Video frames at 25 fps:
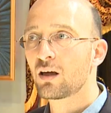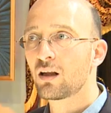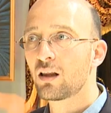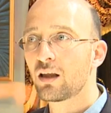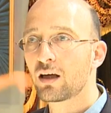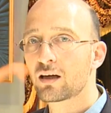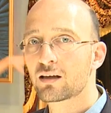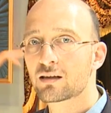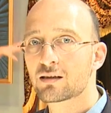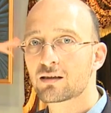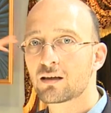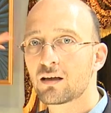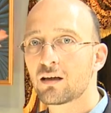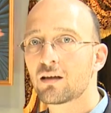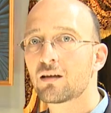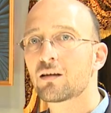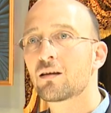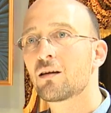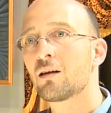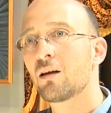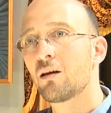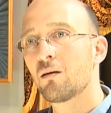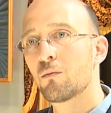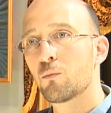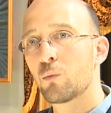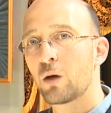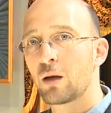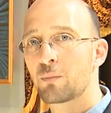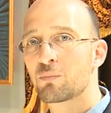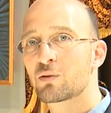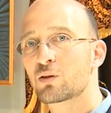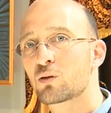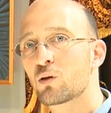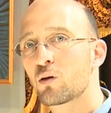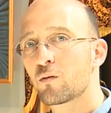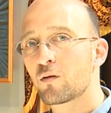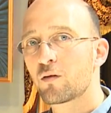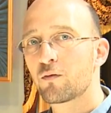Alexa, the web
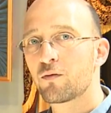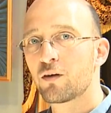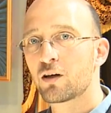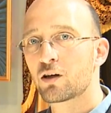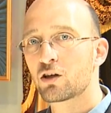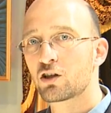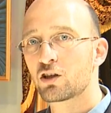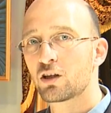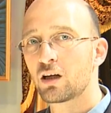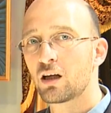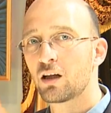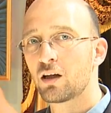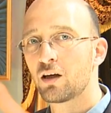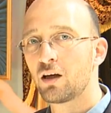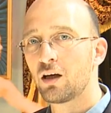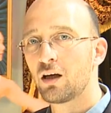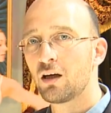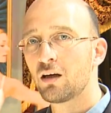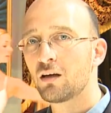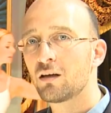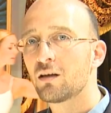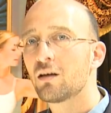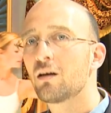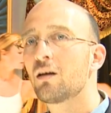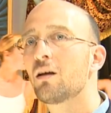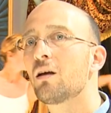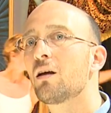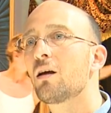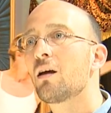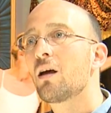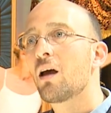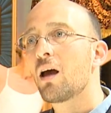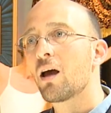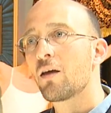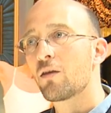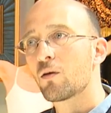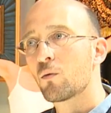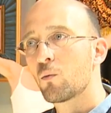server functionality.
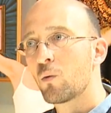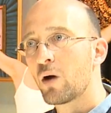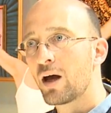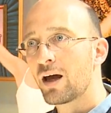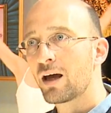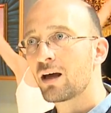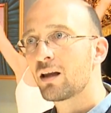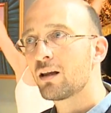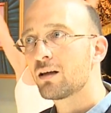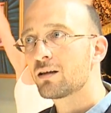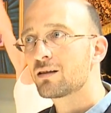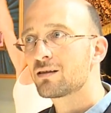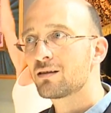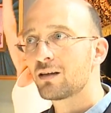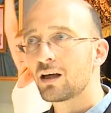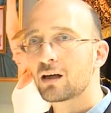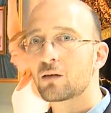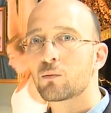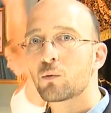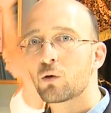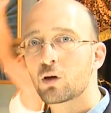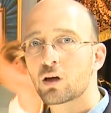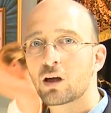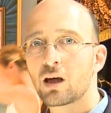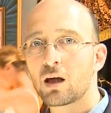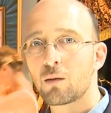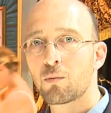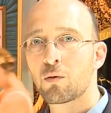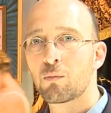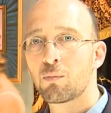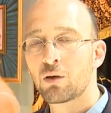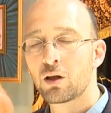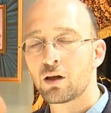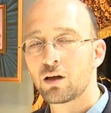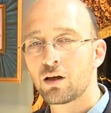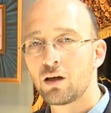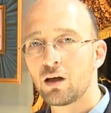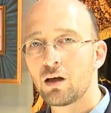And the wireless network
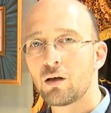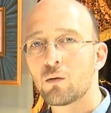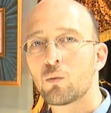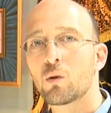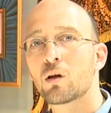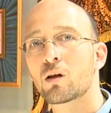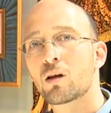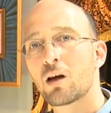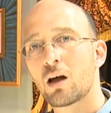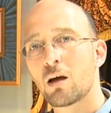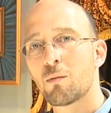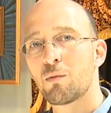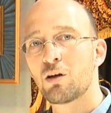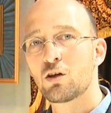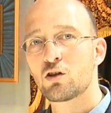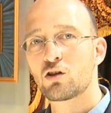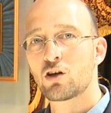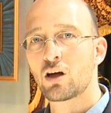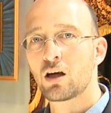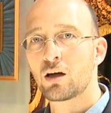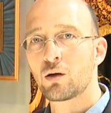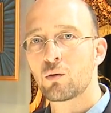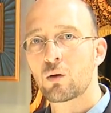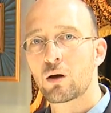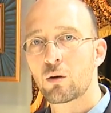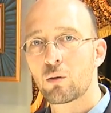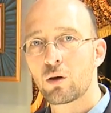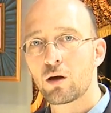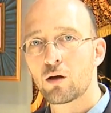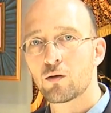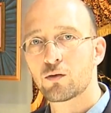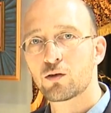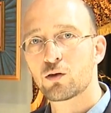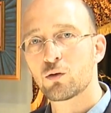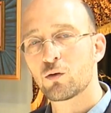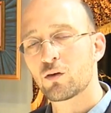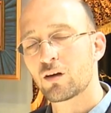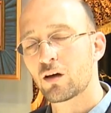capability will come in January
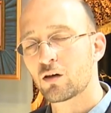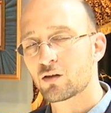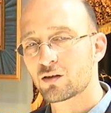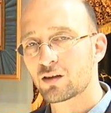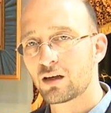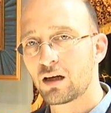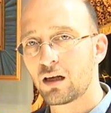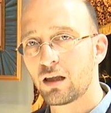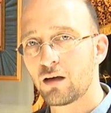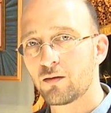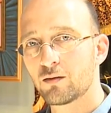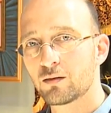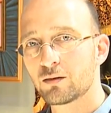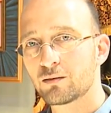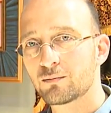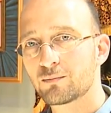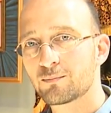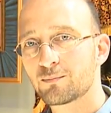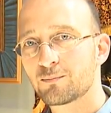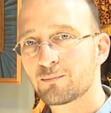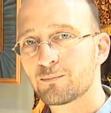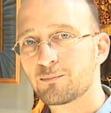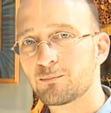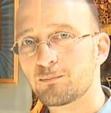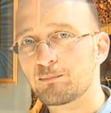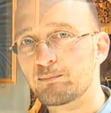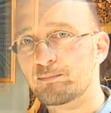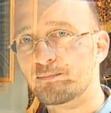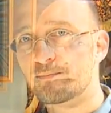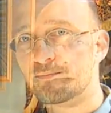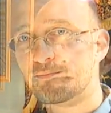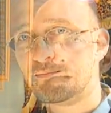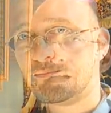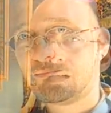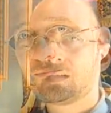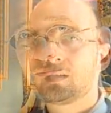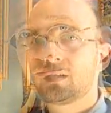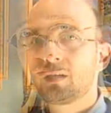of
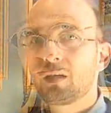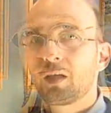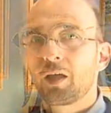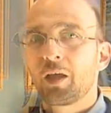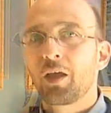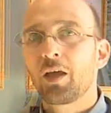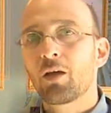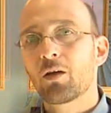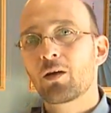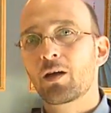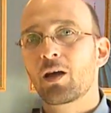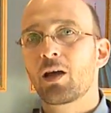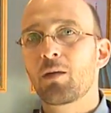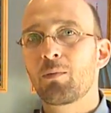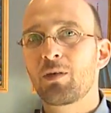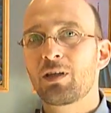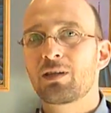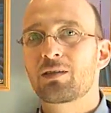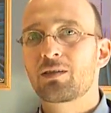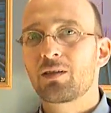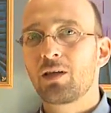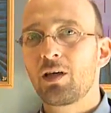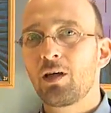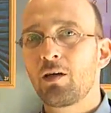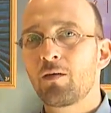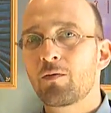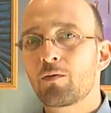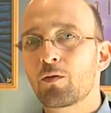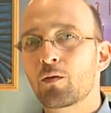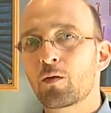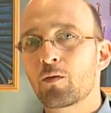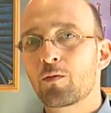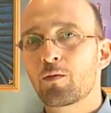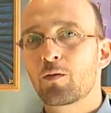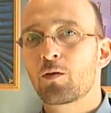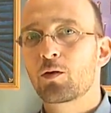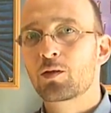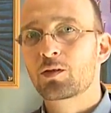2011. Here at IBC, for
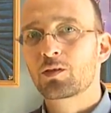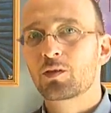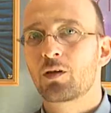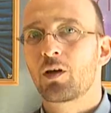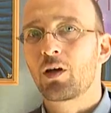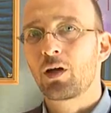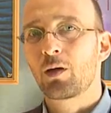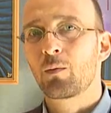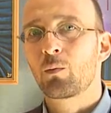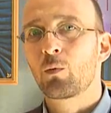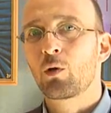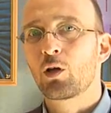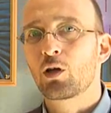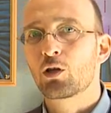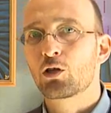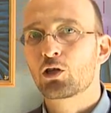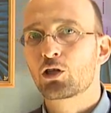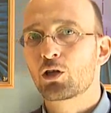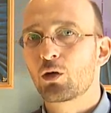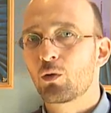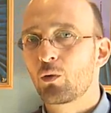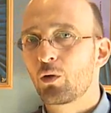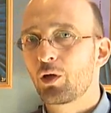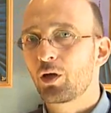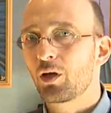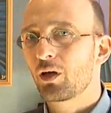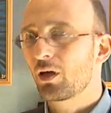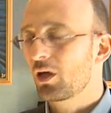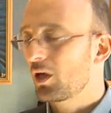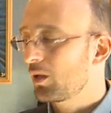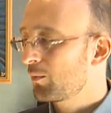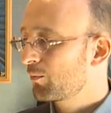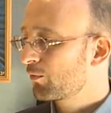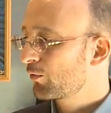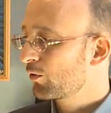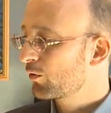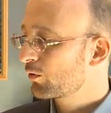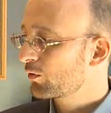the first time, we are showing
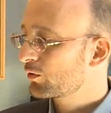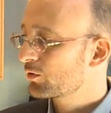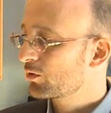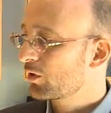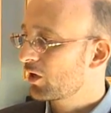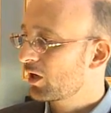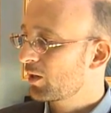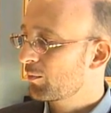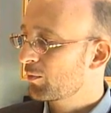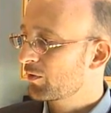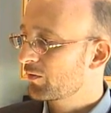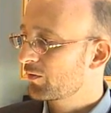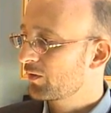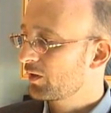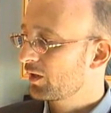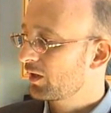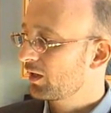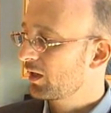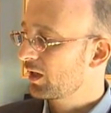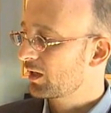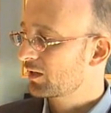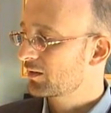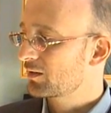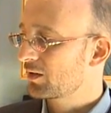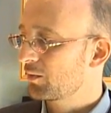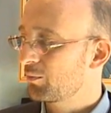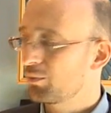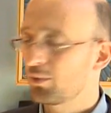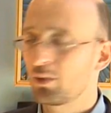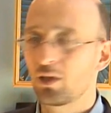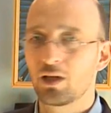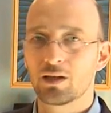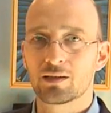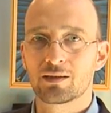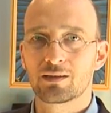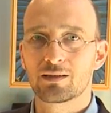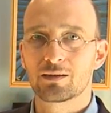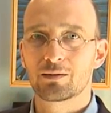a prototype of the Alexa
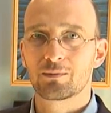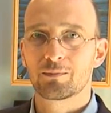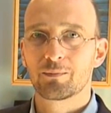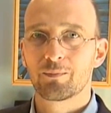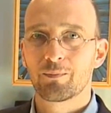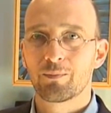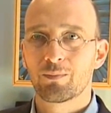Plus.